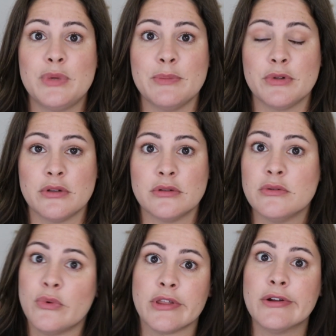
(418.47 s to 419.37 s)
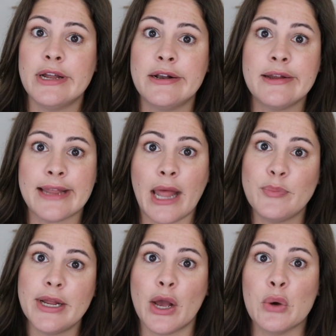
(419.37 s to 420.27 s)
people with a grid
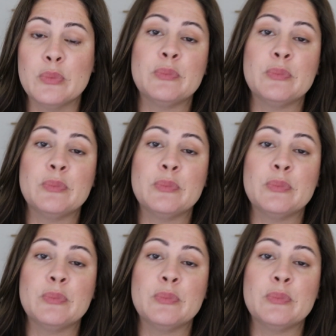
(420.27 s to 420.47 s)
get bingo.